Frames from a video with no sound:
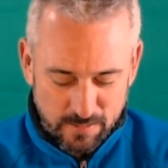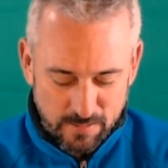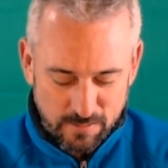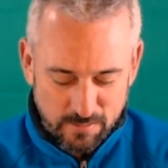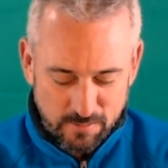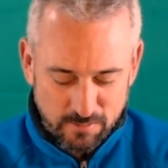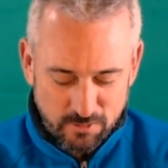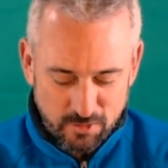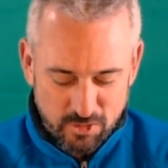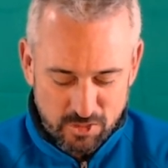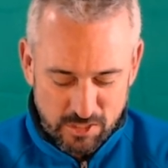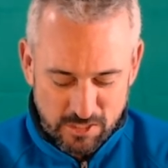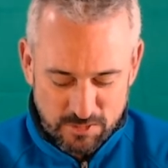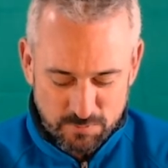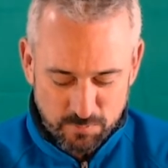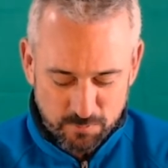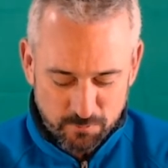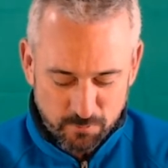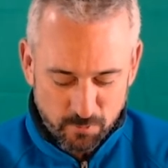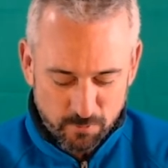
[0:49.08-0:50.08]
Just
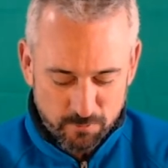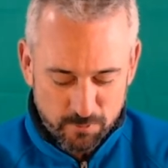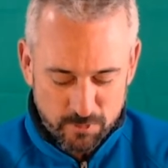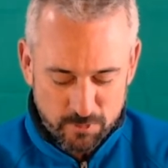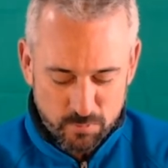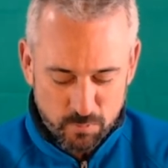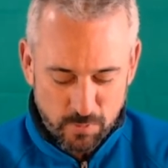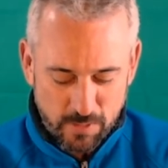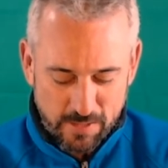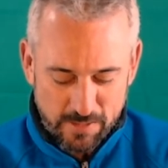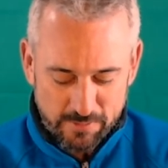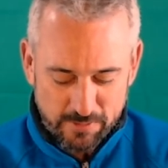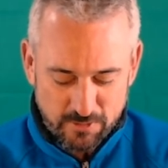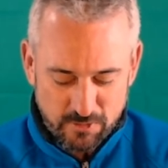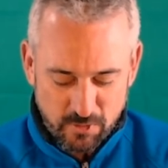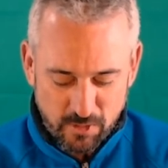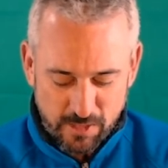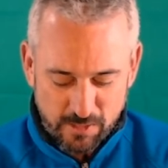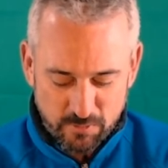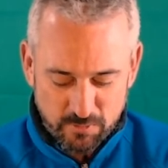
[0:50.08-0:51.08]
before verse 1, the
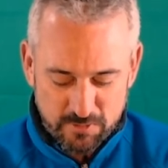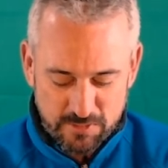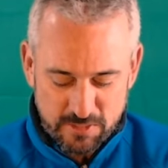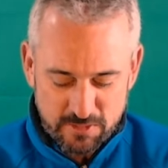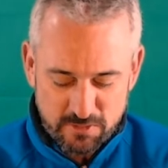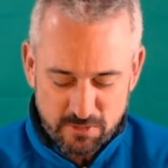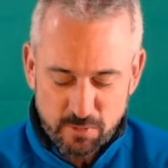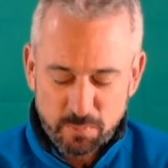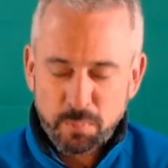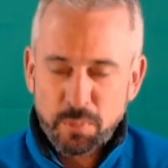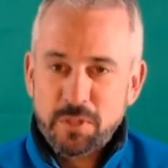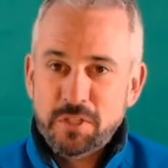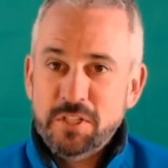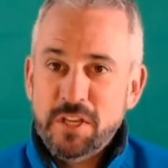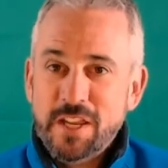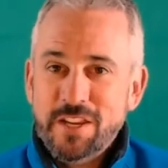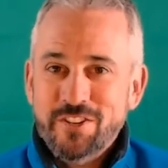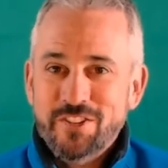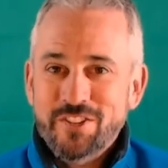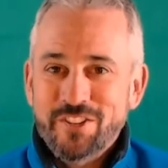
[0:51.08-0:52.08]
title says, The
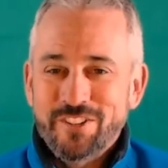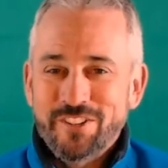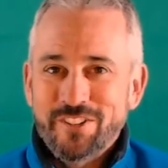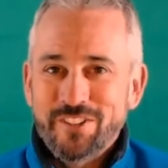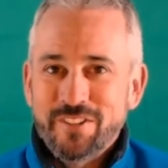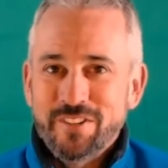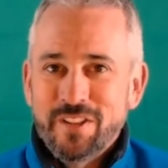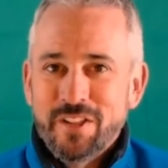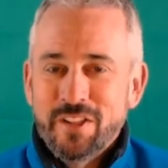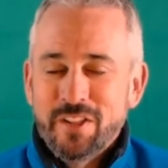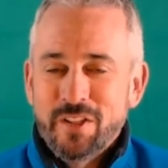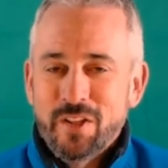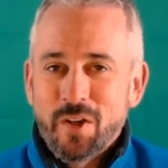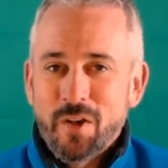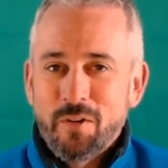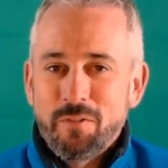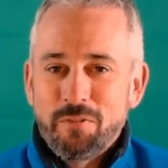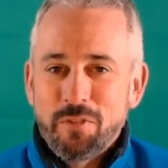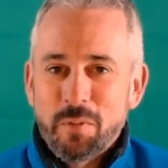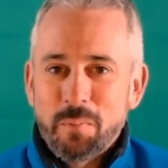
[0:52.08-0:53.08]
Protection
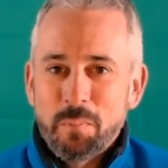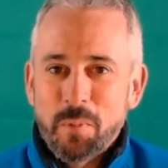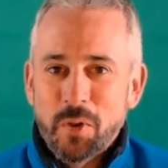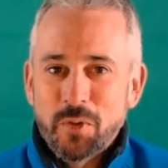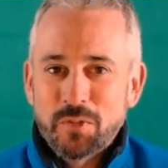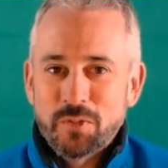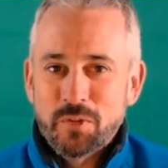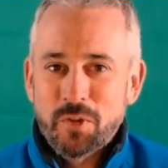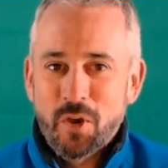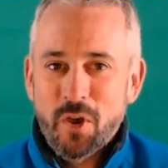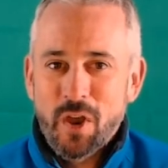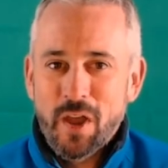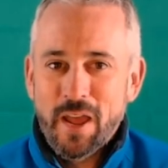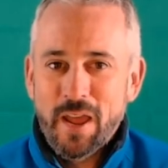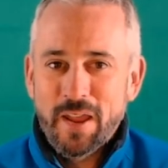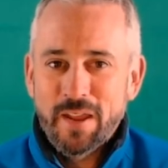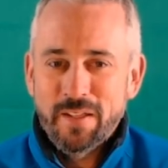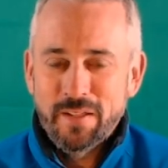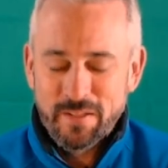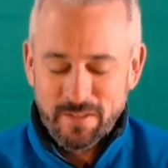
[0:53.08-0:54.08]
of the Most High.
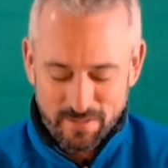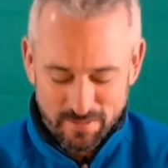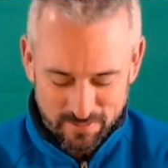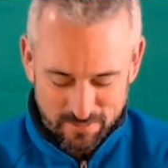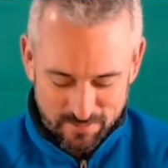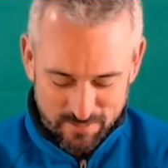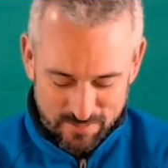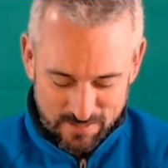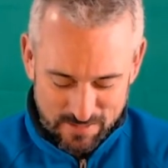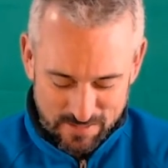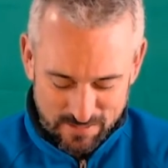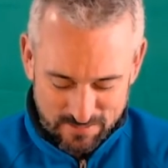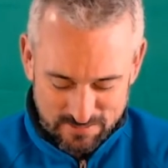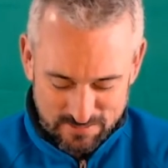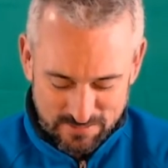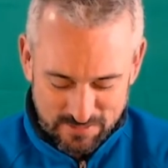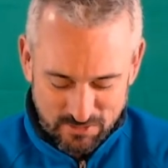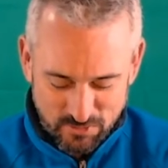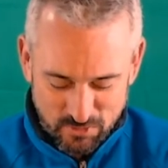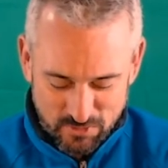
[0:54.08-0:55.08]
It's an
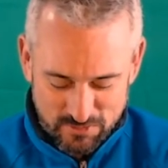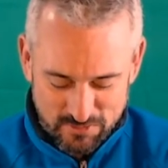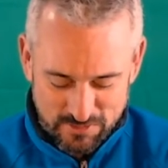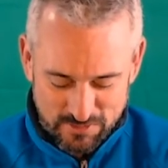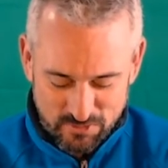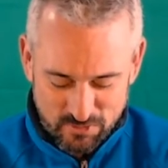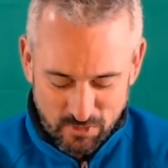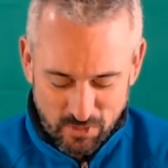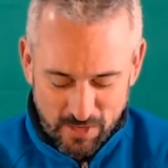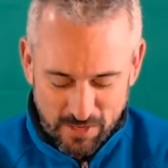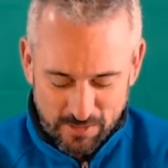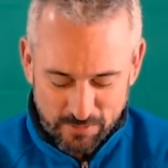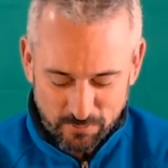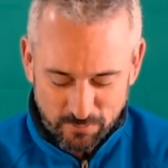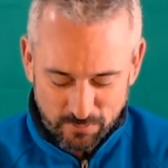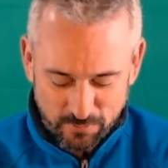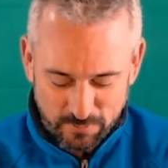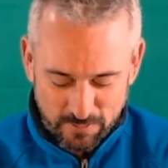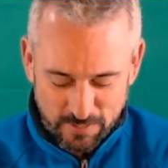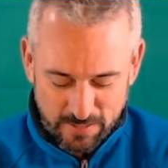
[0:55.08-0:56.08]
interesting
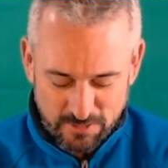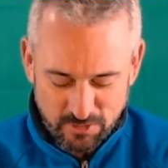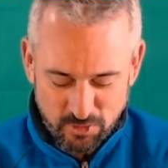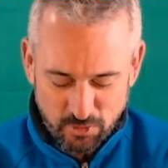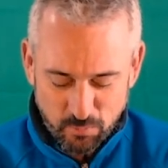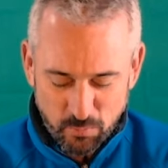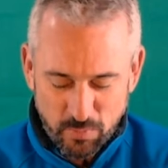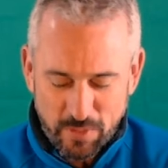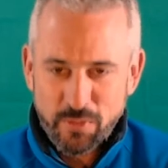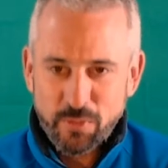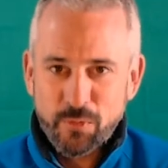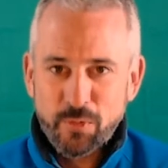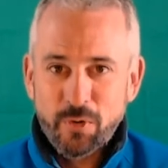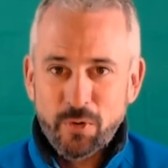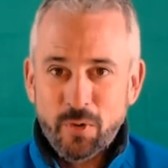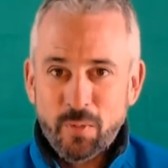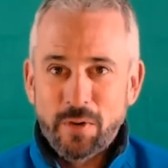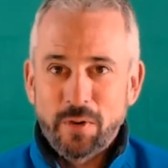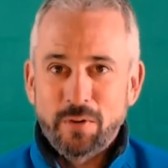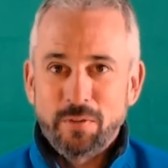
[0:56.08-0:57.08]
title. As you read through, I
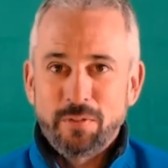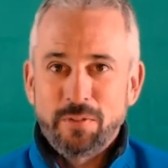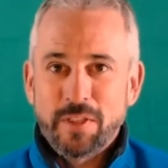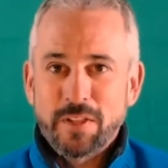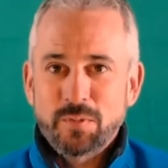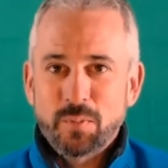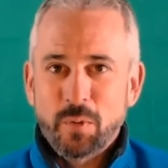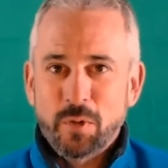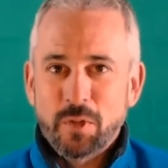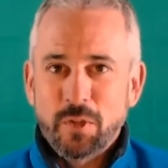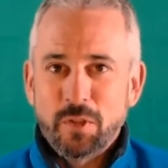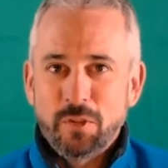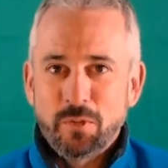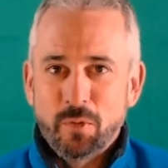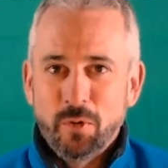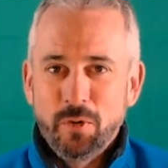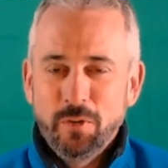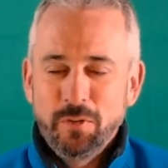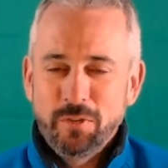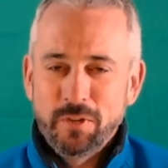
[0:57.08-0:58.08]
wonder if that's what you
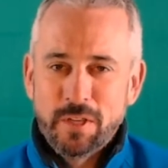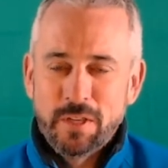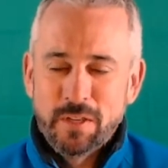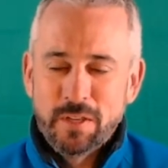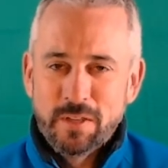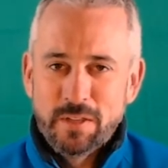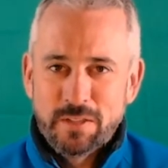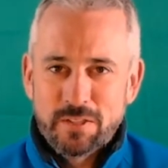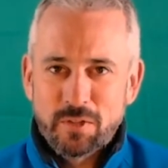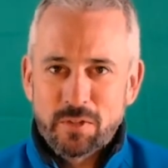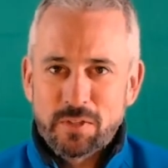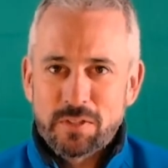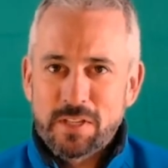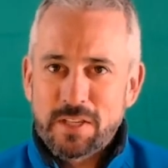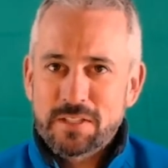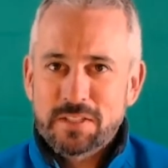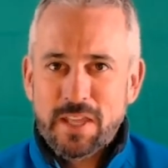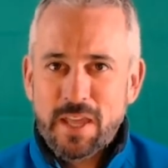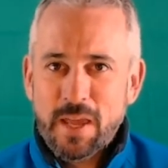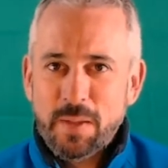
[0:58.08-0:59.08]
thought. So it does
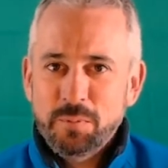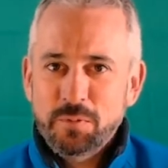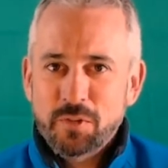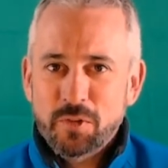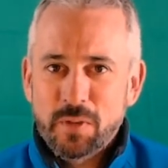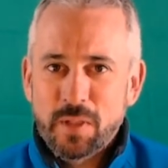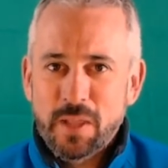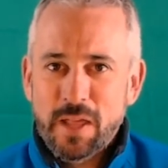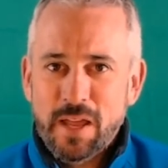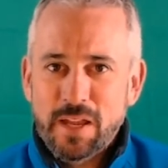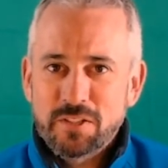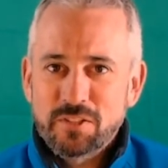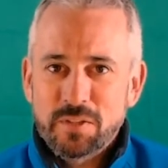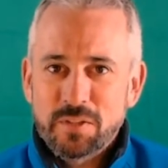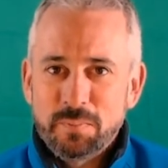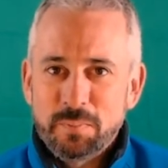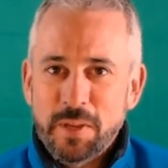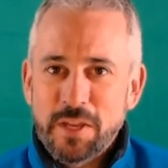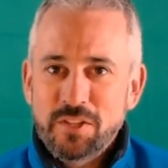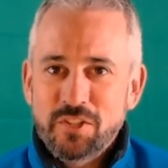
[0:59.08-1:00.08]
capture a large
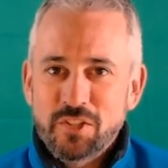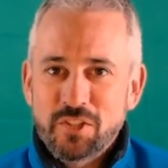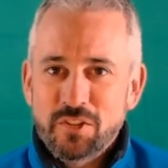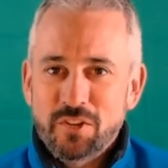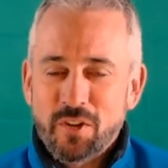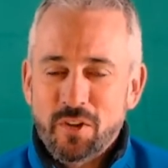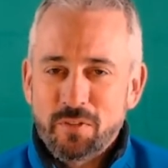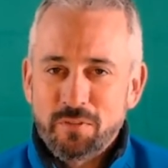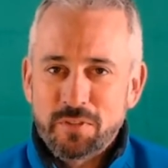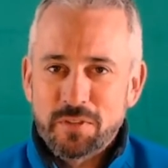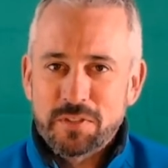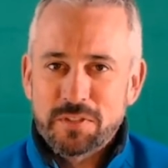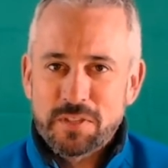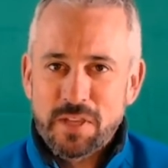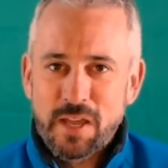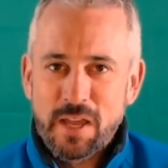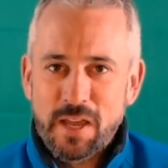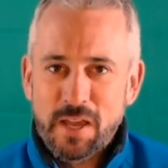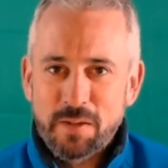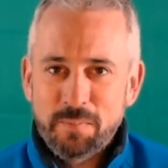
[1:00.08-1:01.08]
dimension of the
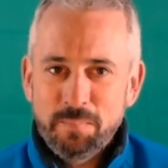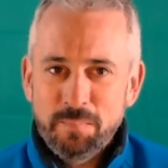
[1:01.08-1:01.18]
psalm.